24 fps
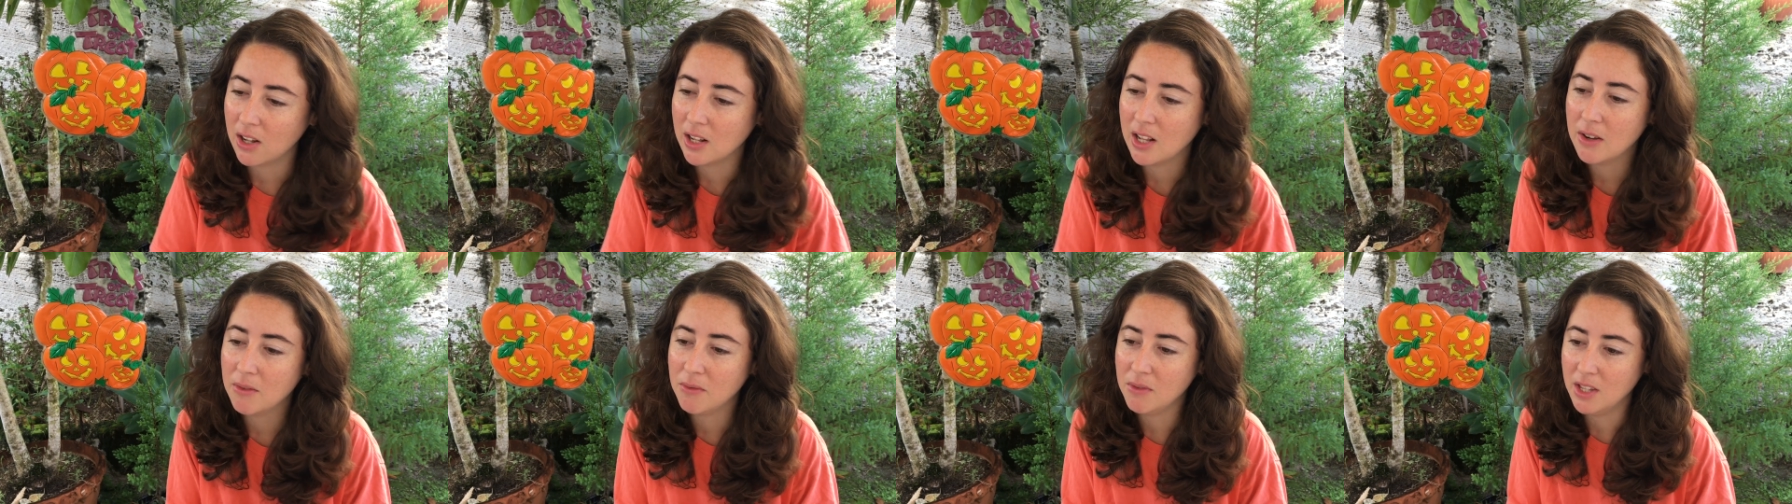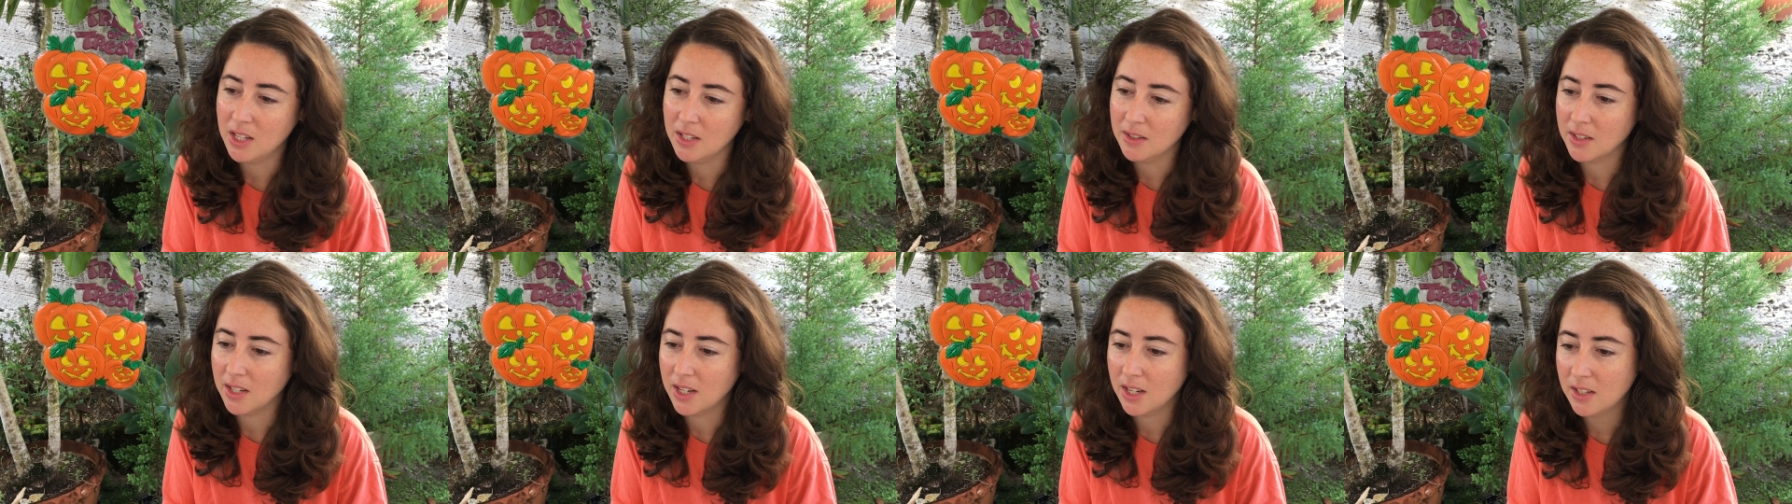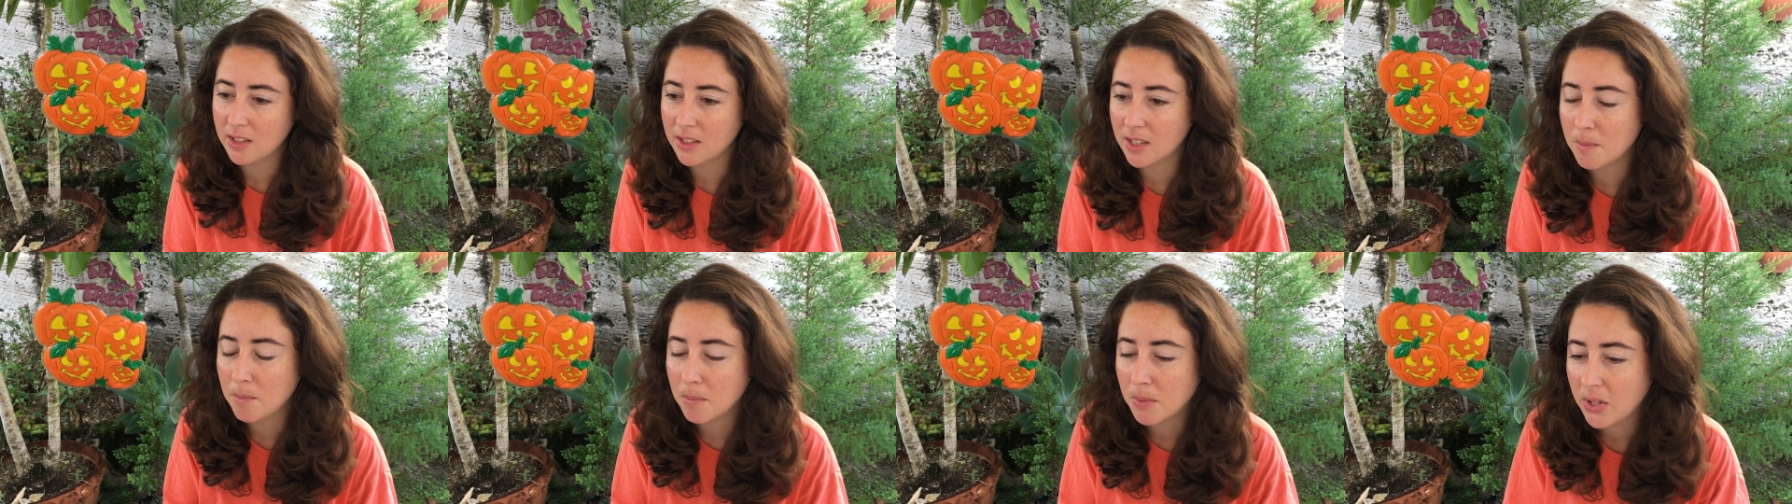have these like
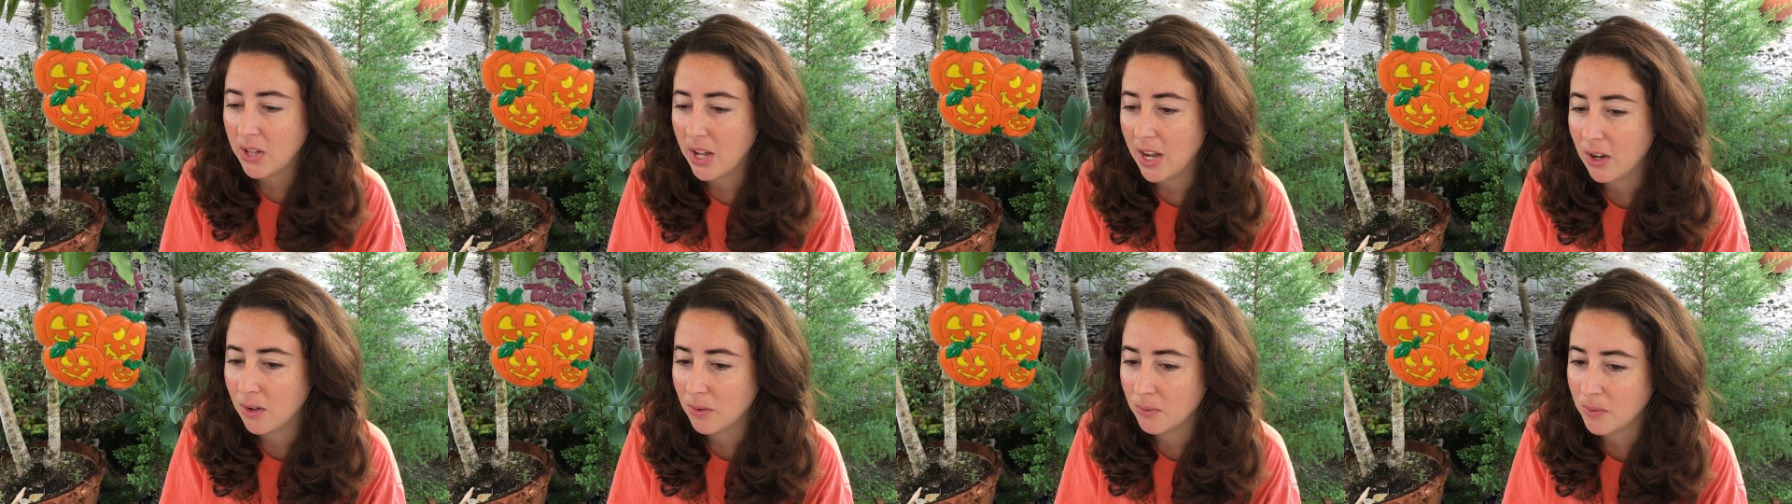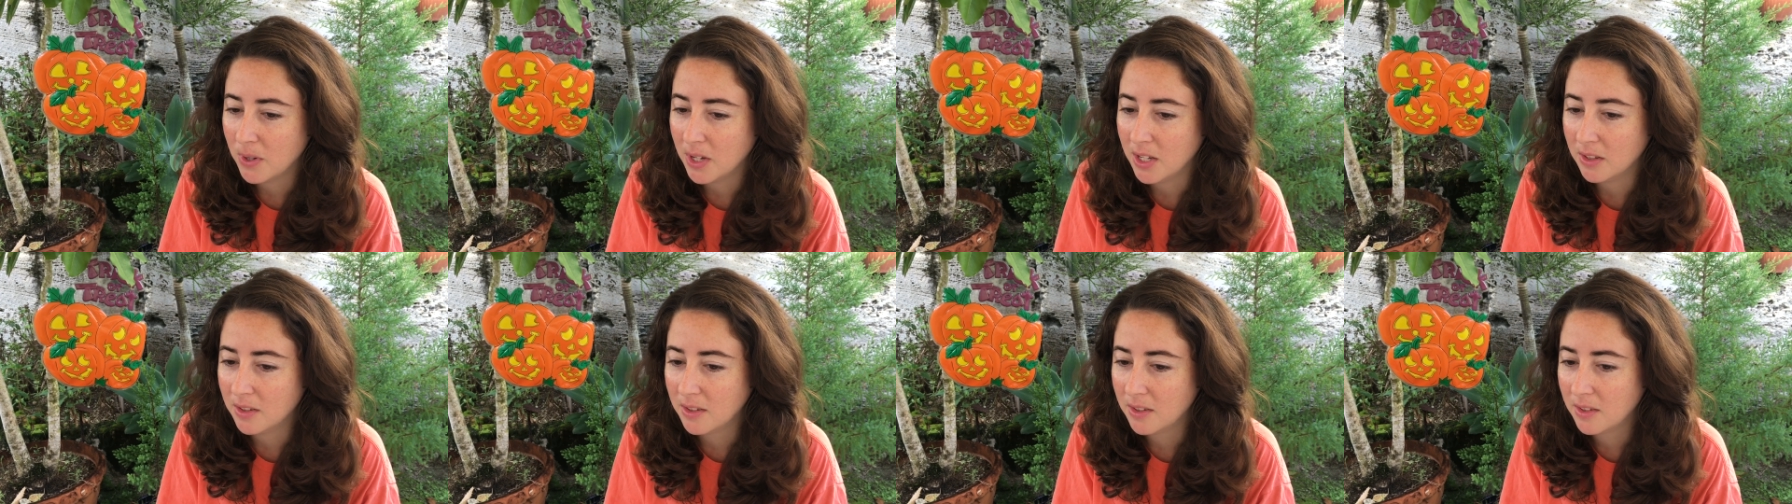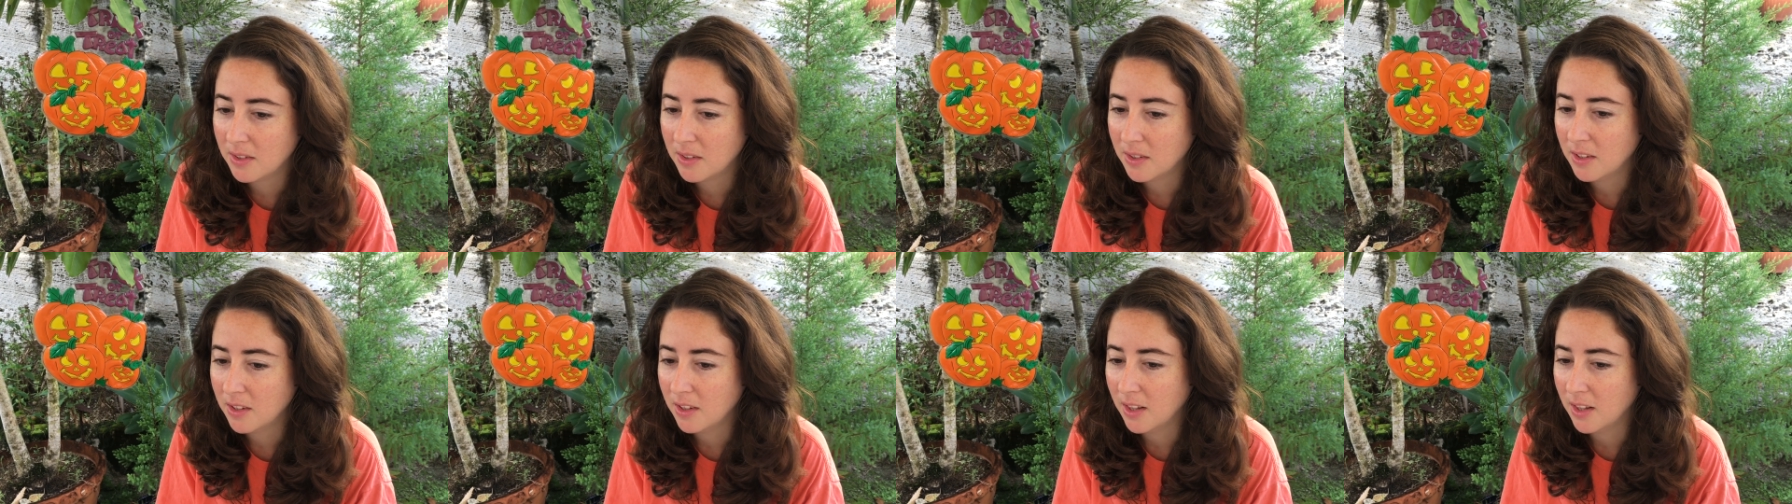simple outfits,